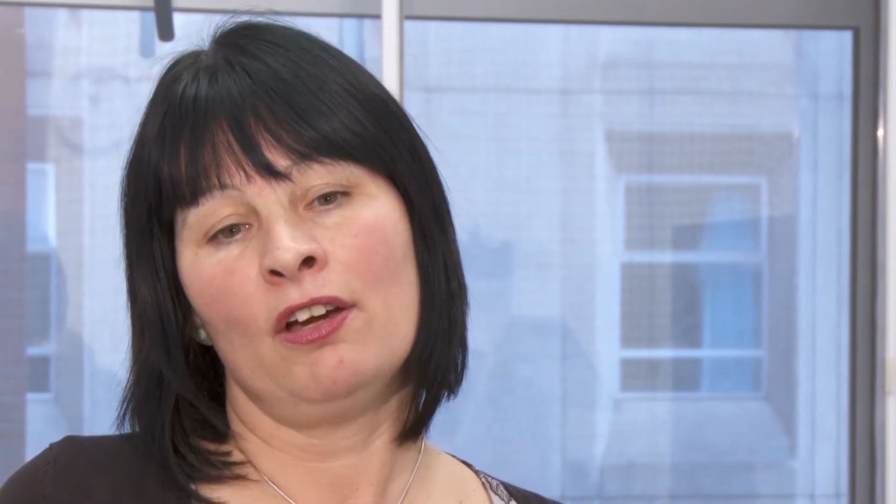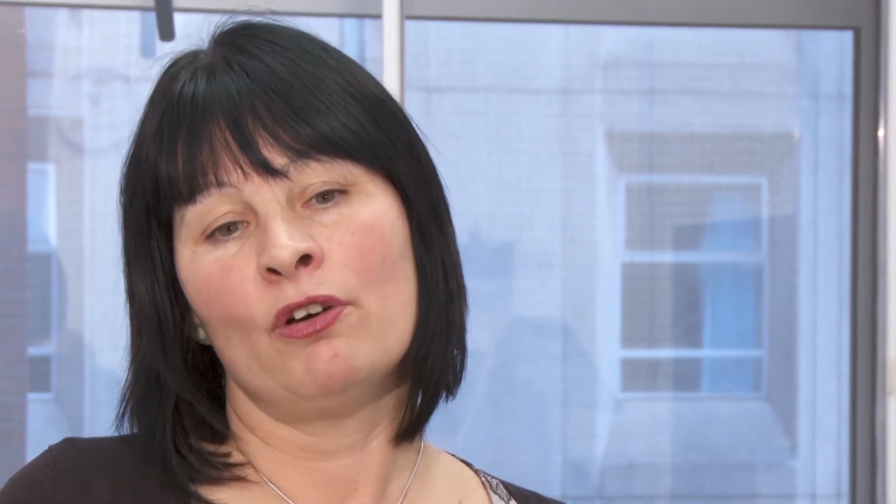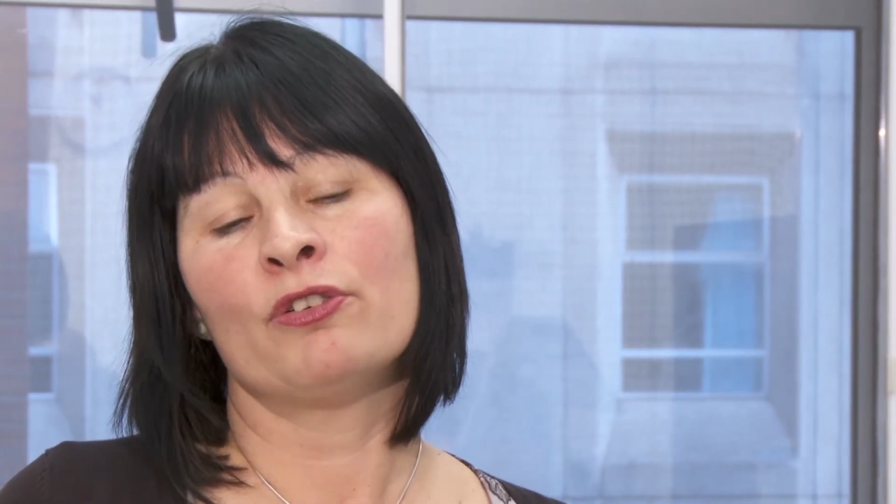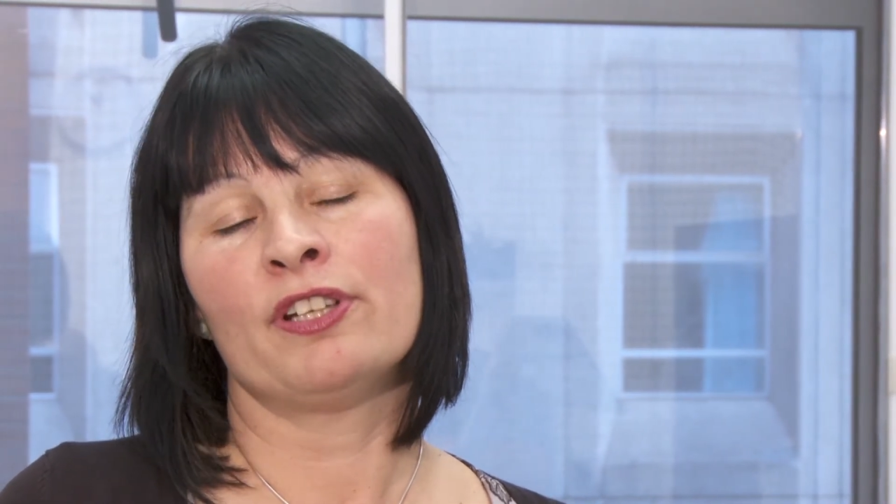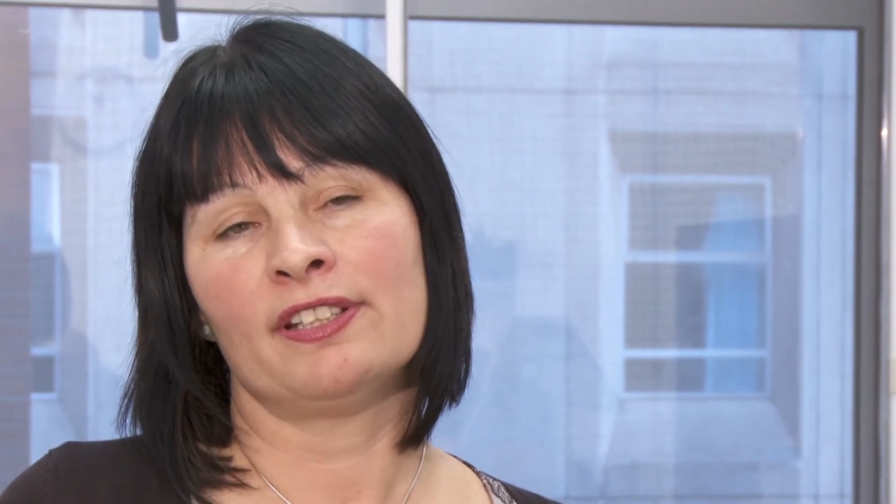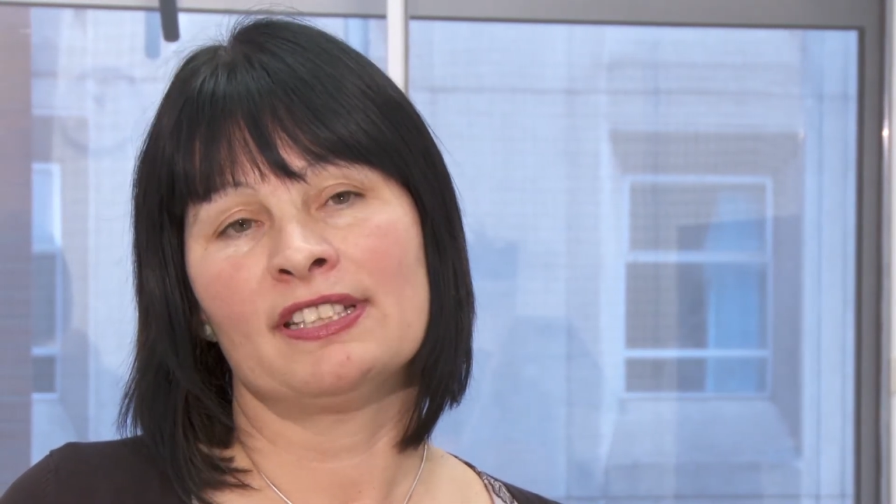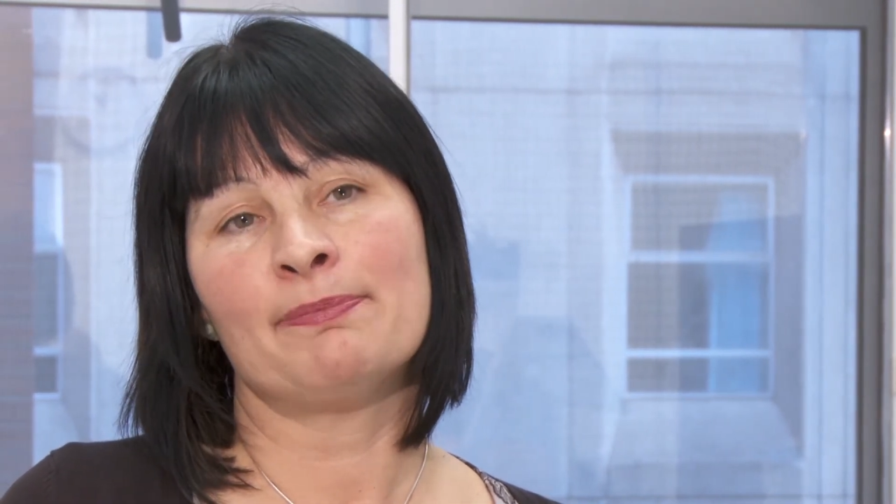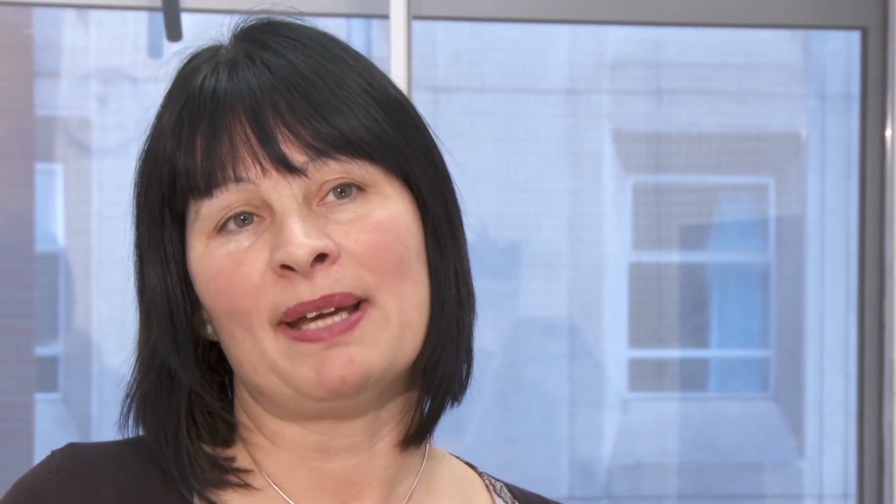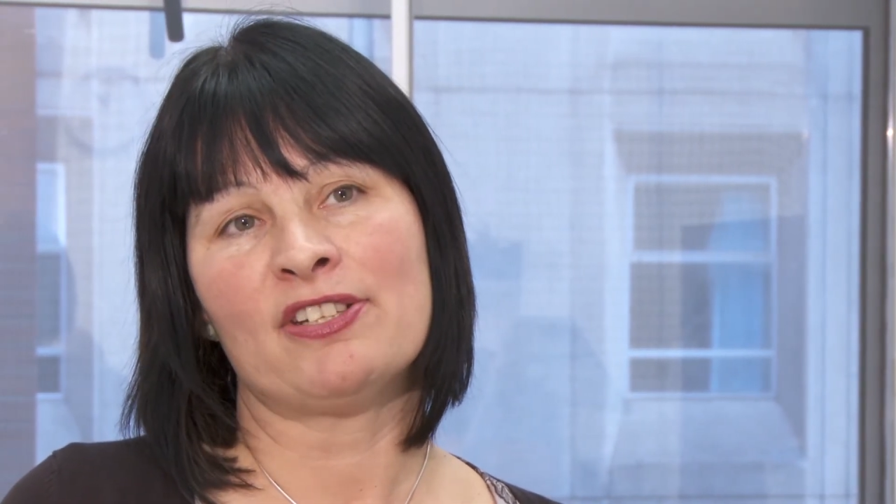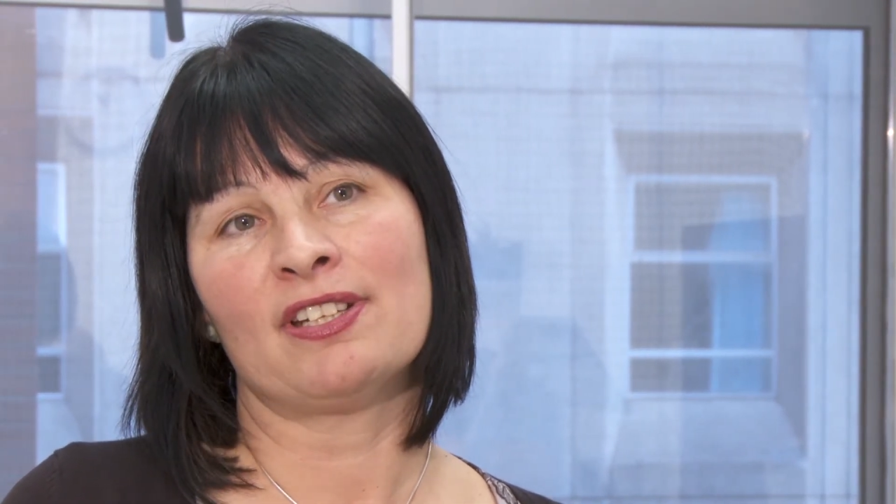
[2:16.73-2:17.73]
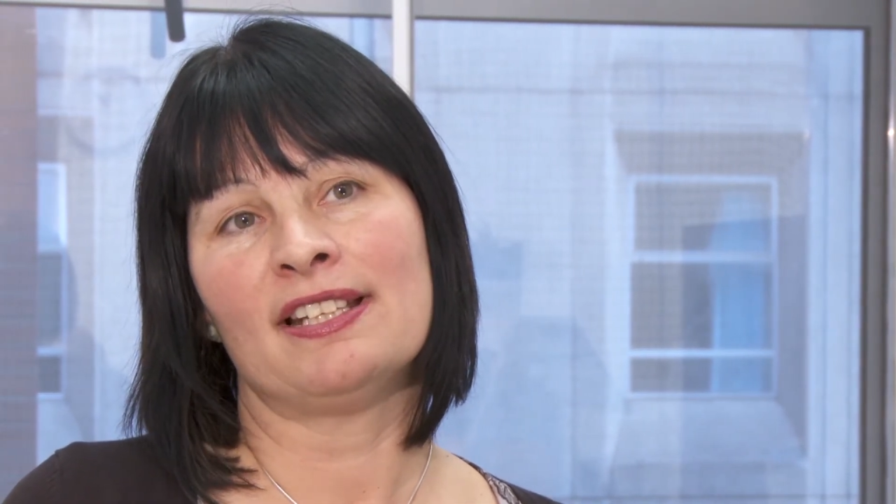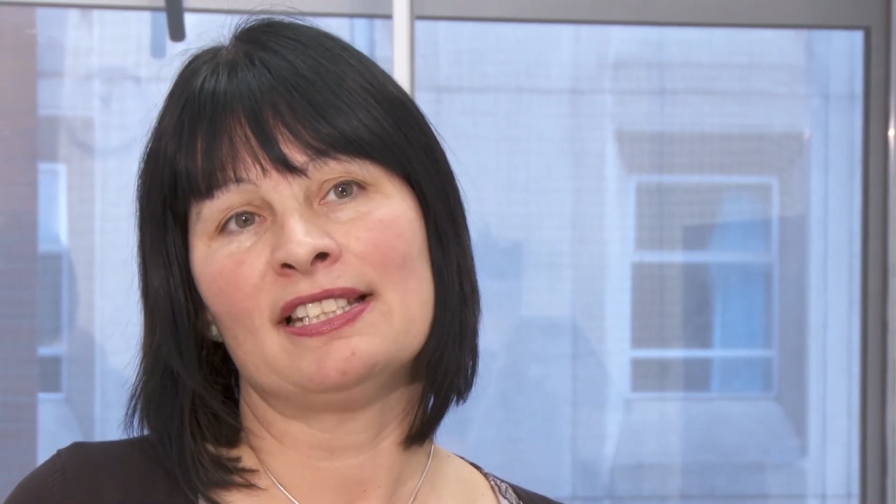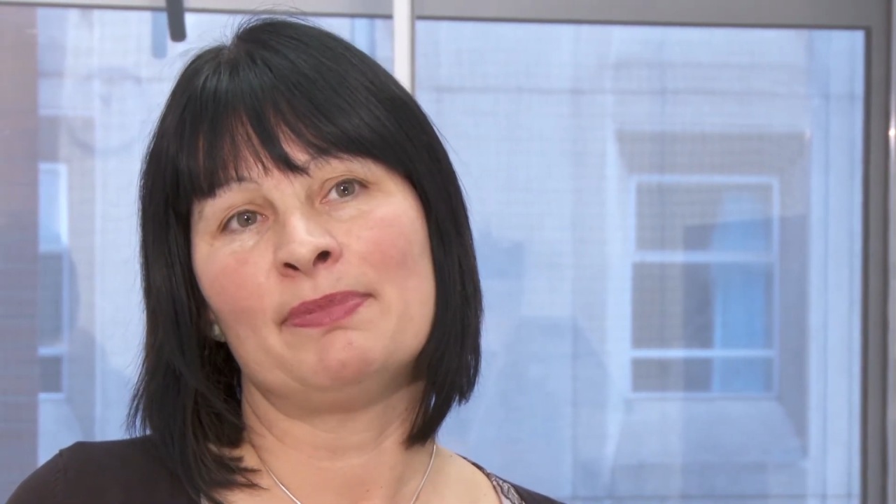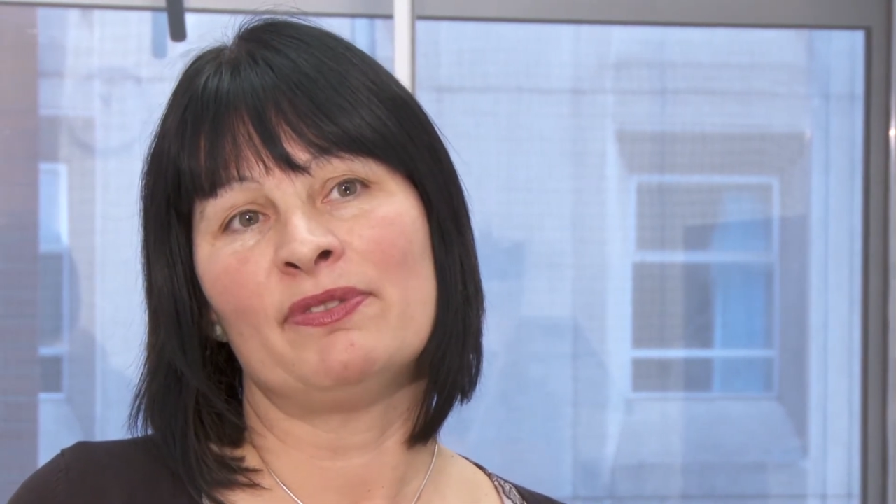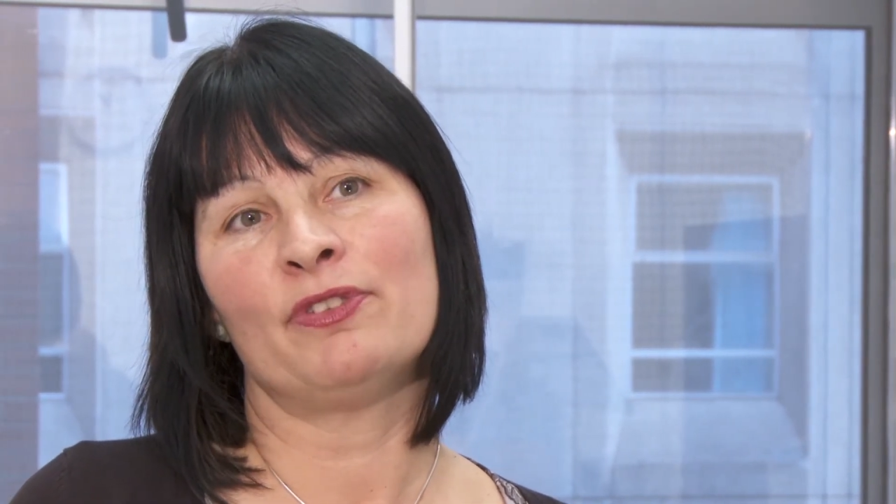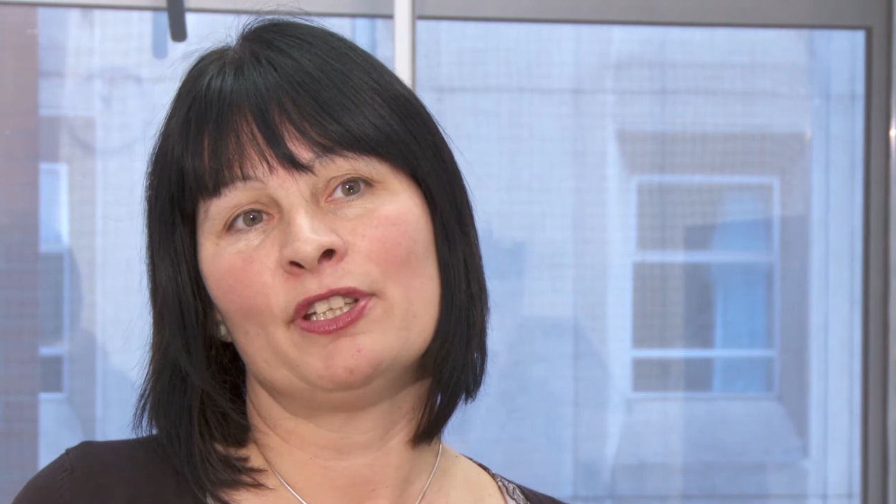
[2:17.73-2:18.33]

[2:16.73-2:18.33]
or nurse specialist before